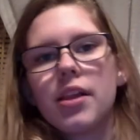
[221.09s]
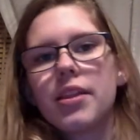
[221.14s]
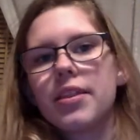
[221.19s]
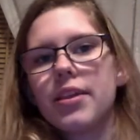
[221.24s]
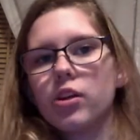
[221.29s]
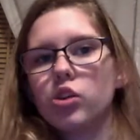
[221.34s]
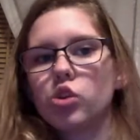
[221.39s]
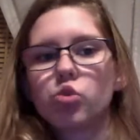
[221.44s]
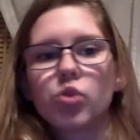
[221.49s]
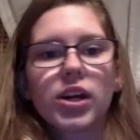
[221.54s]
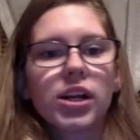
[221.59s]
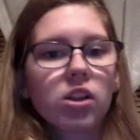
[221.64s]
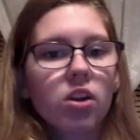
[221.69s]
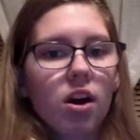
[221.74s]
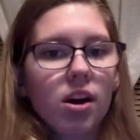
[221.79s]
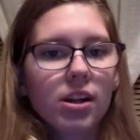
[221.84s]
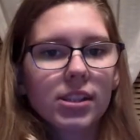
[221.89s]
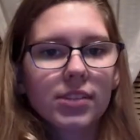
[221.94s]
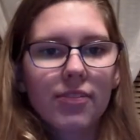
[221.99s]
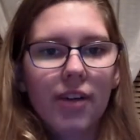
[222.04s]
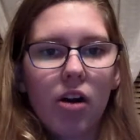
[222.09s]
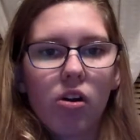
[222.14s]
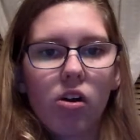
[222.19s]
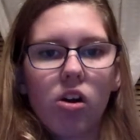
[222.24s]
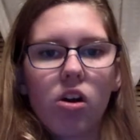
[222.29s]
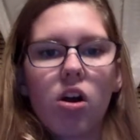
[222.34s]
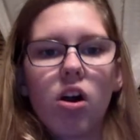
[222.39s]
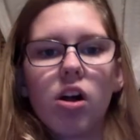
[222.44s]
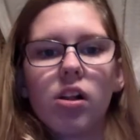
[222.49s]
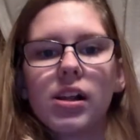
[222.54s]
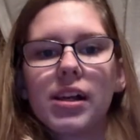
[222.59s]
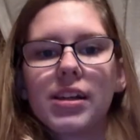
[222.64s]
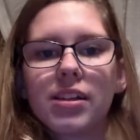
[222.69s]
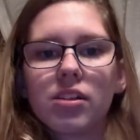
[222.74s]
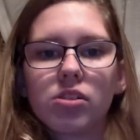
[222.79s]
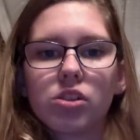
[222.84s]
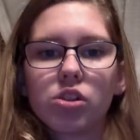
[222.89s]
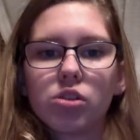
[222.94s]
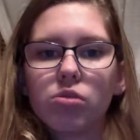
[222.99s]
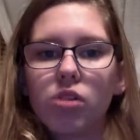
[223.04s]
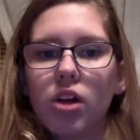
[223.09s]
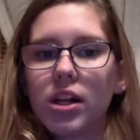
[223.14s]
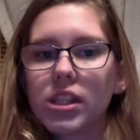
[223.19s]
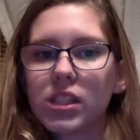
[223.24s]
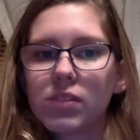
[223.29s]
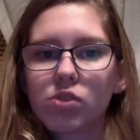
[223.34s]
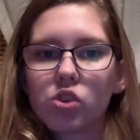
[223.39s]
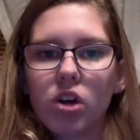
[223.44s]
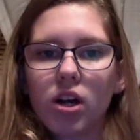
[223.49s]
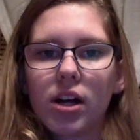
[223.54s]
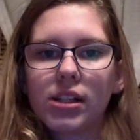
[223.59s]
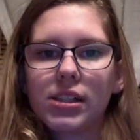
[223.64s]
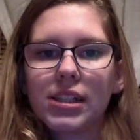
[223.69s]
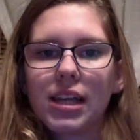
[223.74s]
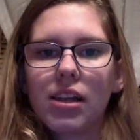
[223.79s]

They'll drink lots of alcohol and they'll do lots of drugs